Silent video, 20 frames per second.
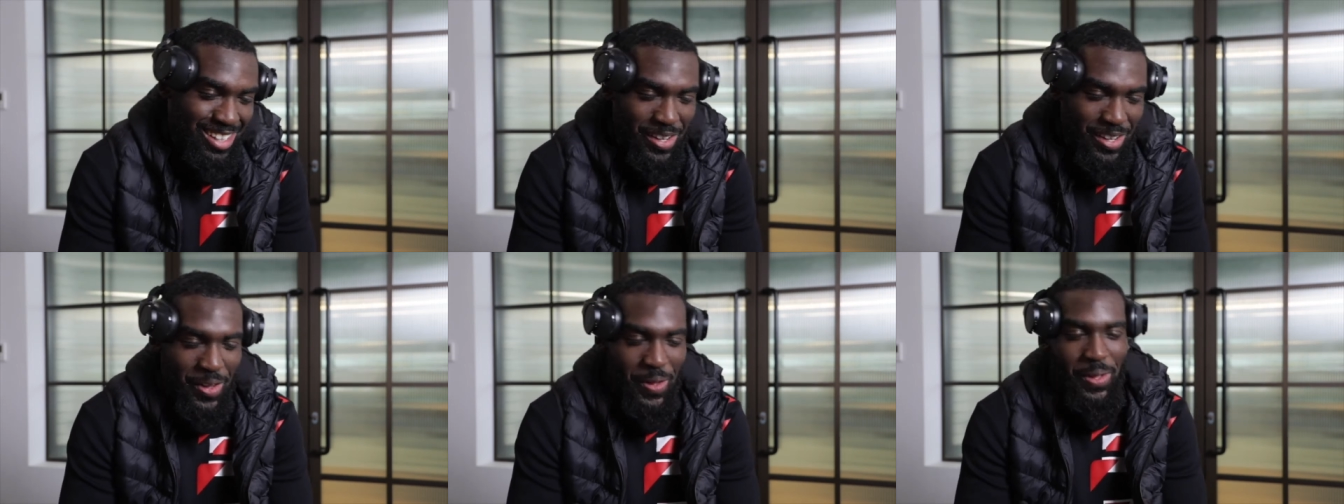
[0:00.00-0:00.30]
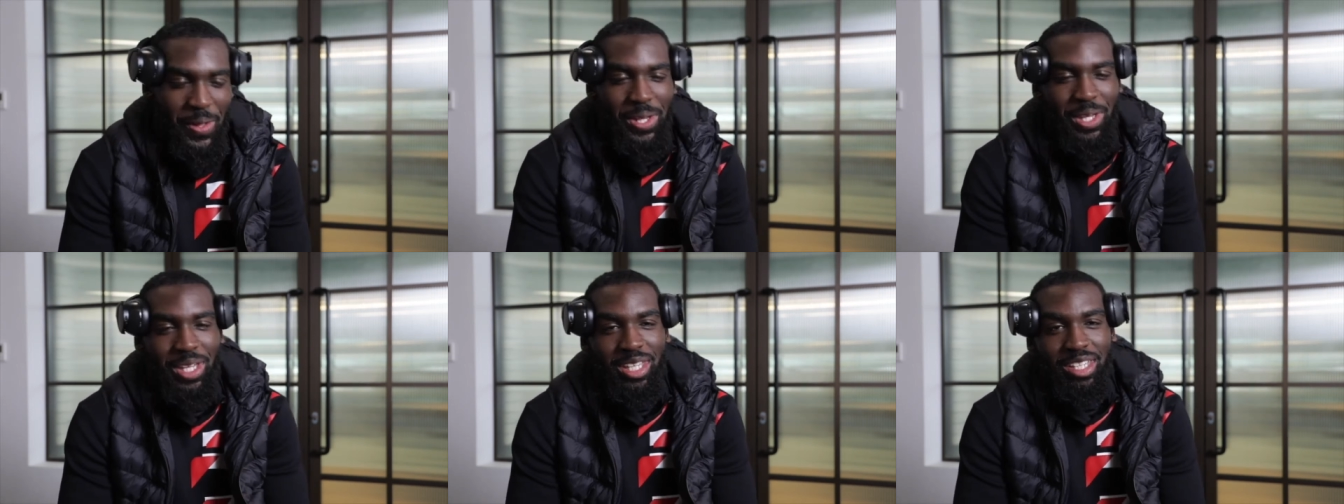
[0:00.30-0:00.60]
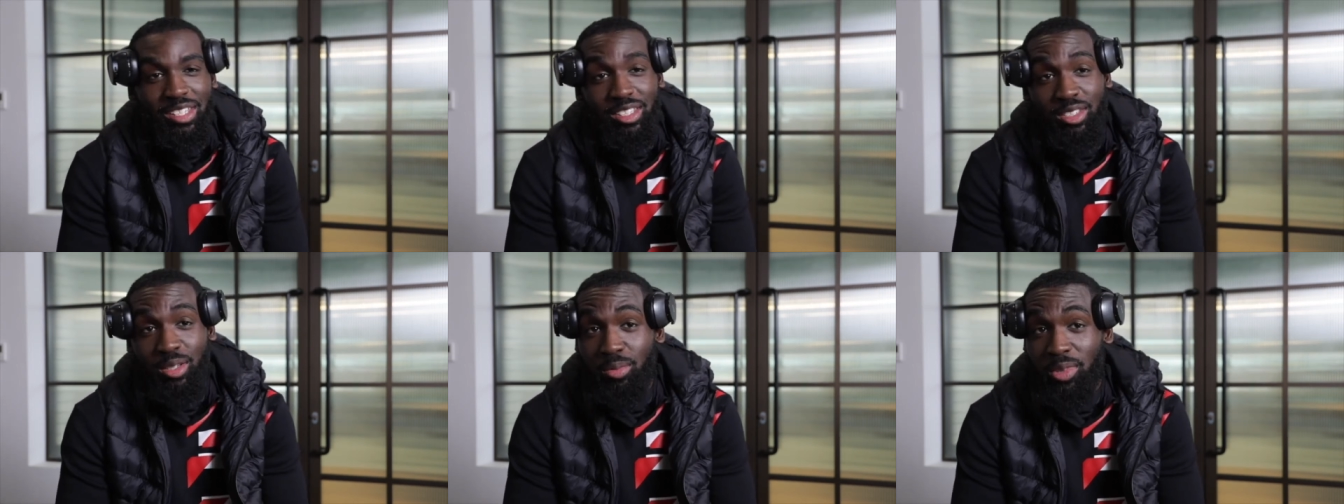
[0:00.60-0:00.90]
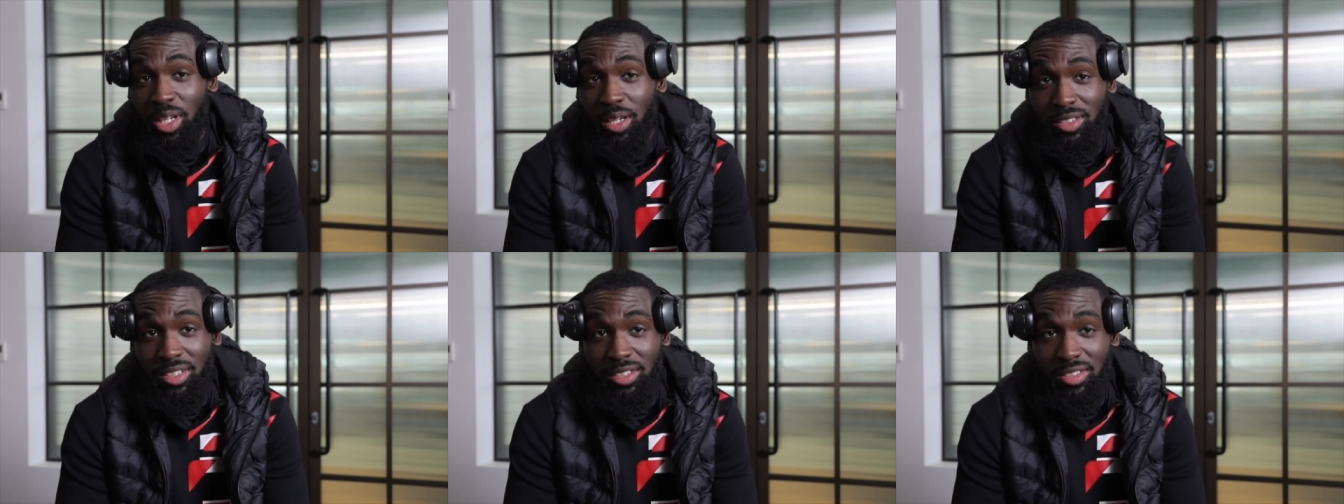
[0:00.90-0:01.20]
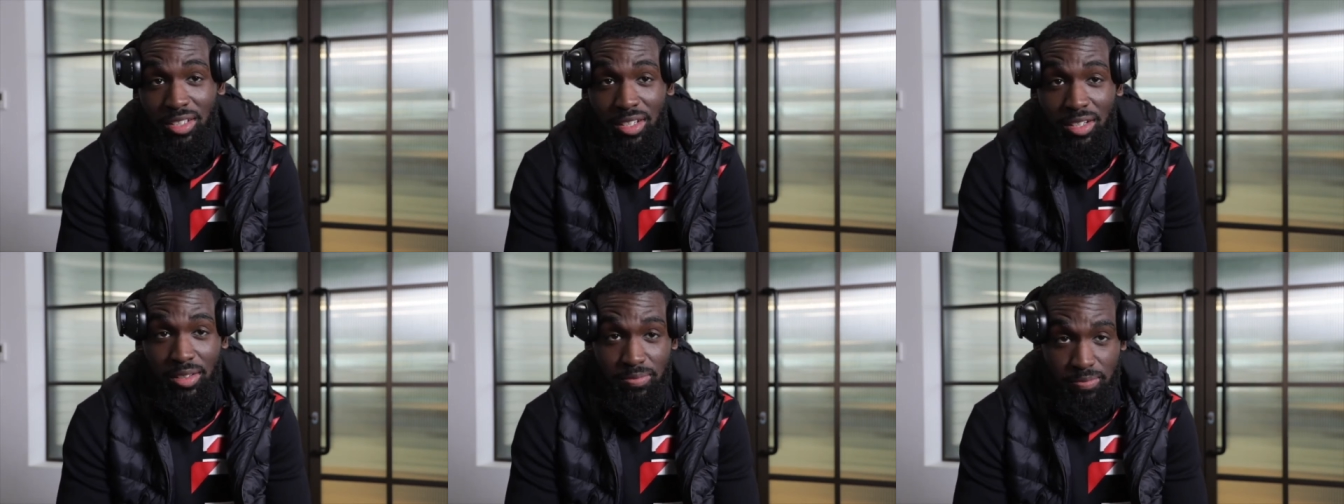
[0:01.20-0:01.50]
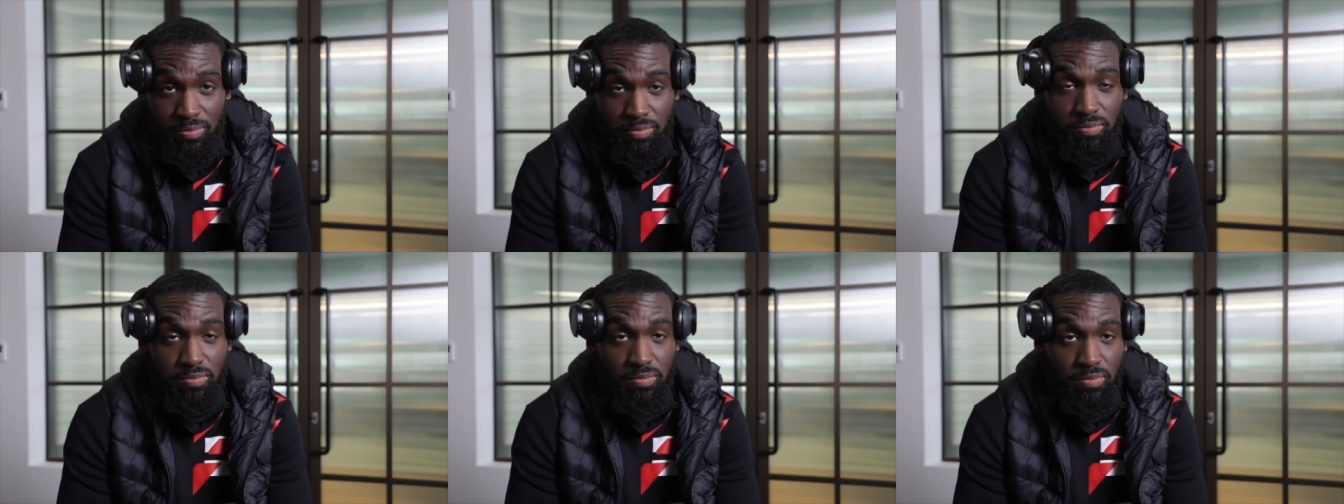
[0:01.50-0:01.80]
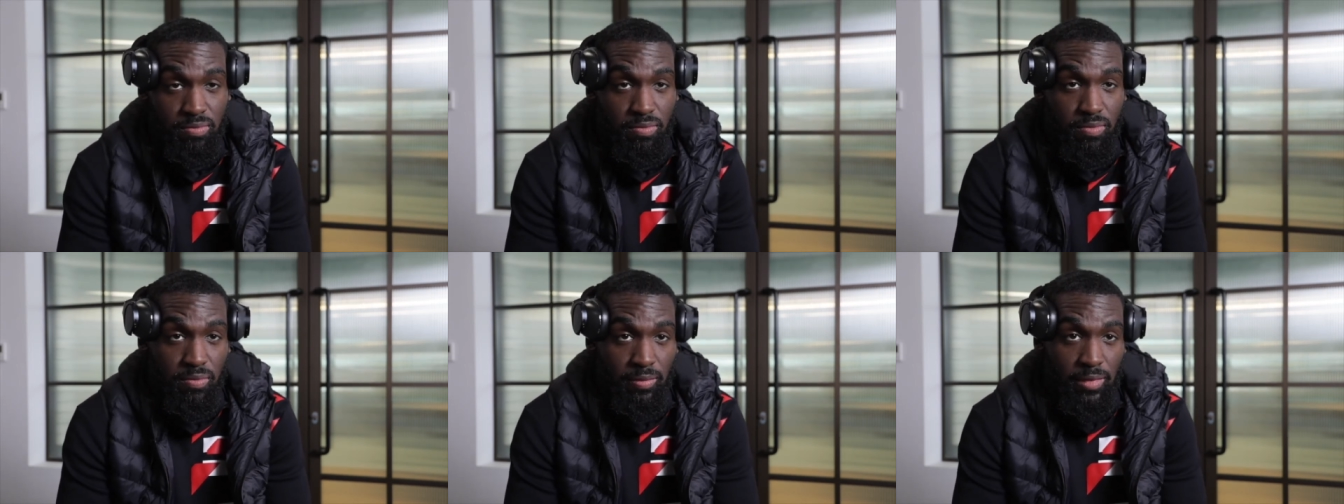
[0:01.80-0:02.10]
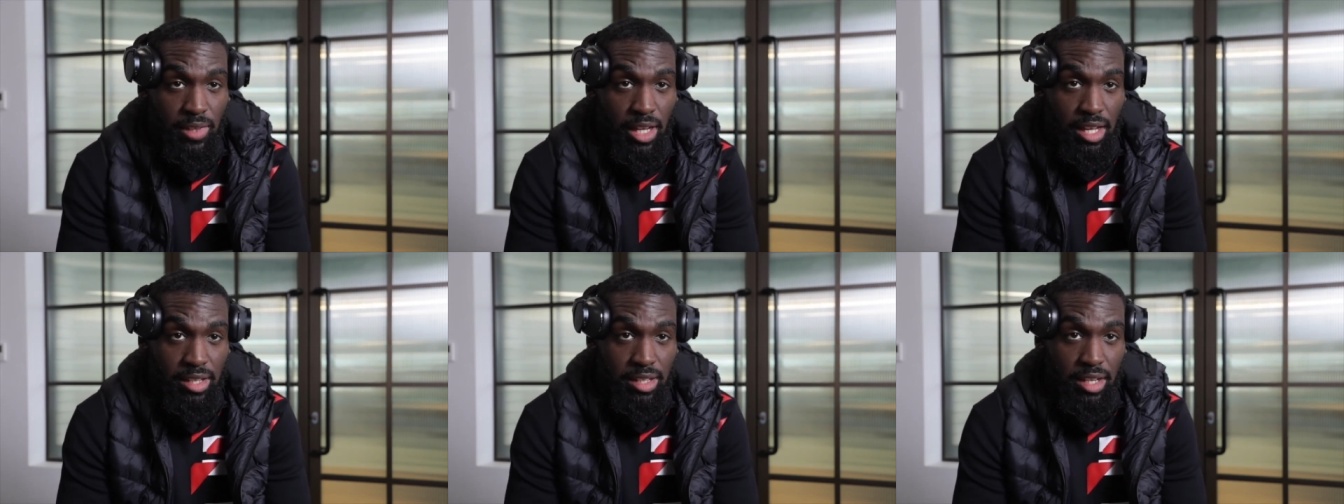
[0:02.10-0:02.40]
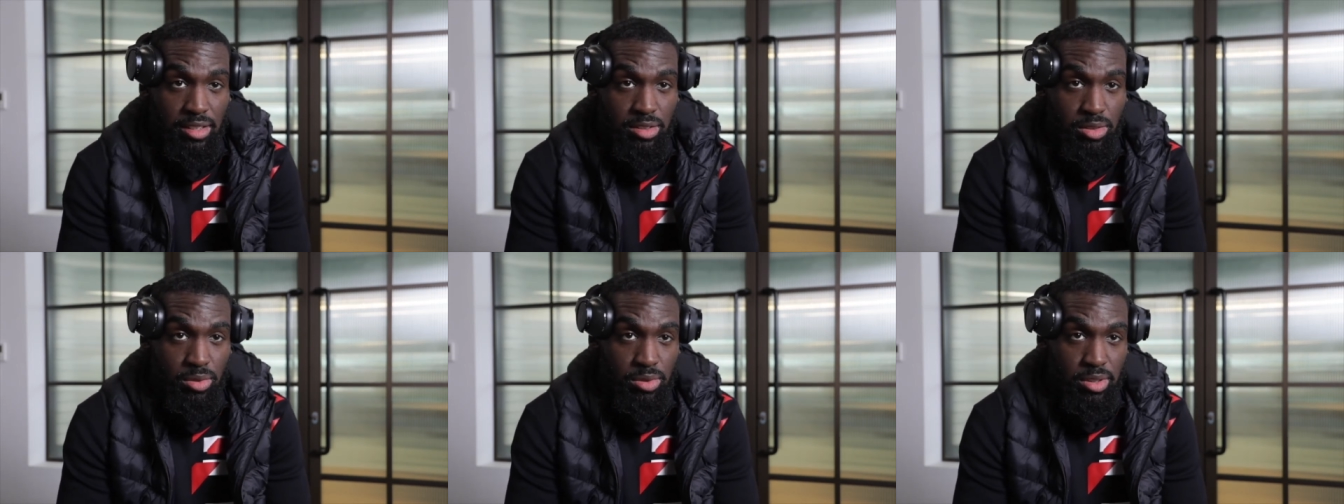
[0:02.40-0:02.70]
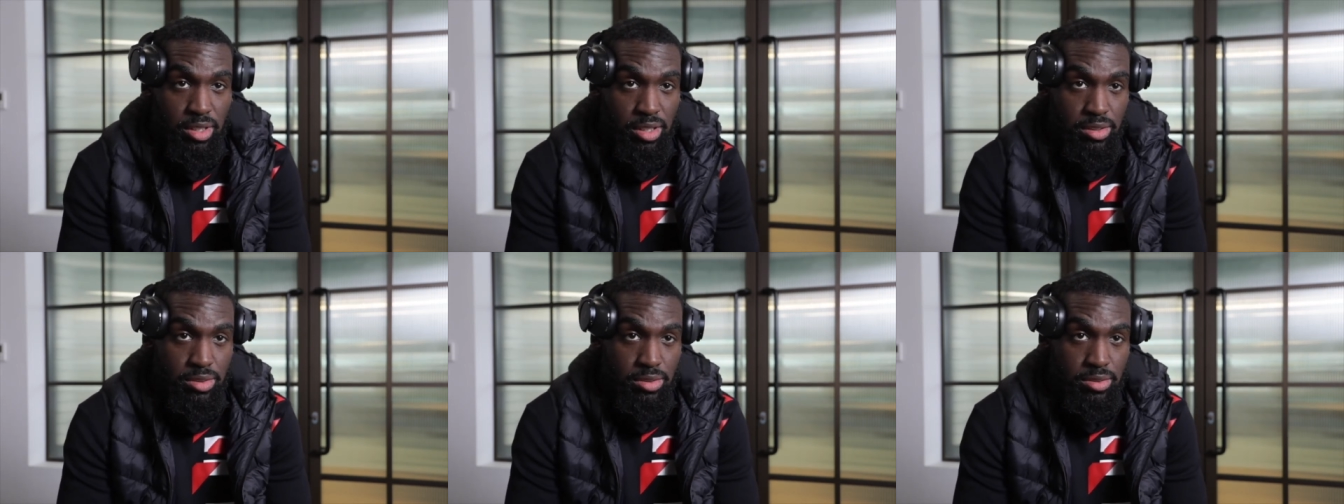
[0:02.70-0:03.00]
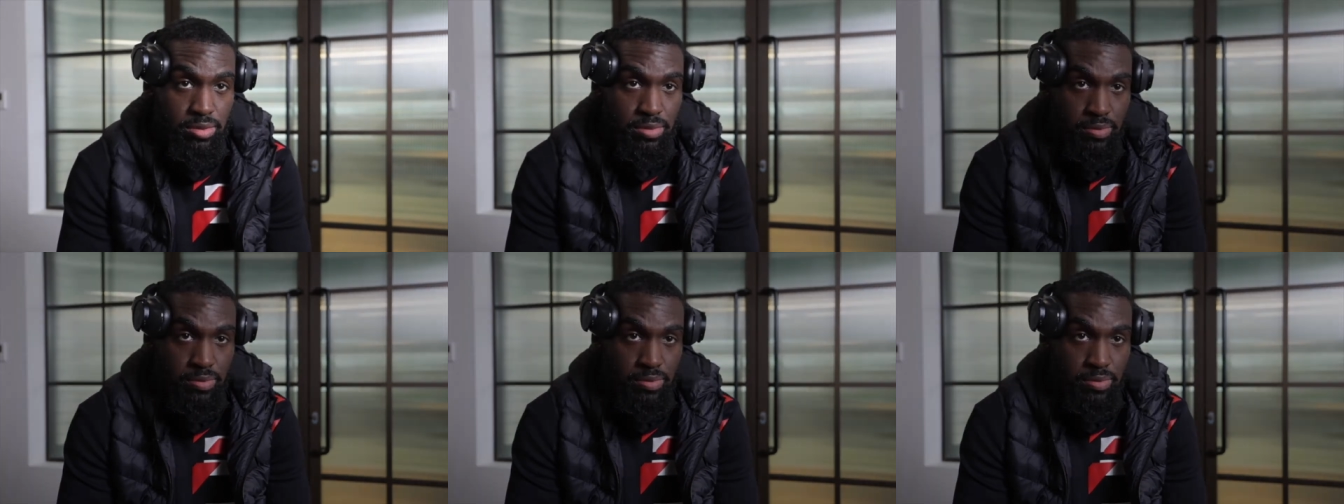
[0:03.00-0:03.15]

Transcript: and sometimes it's not, and that's okay too.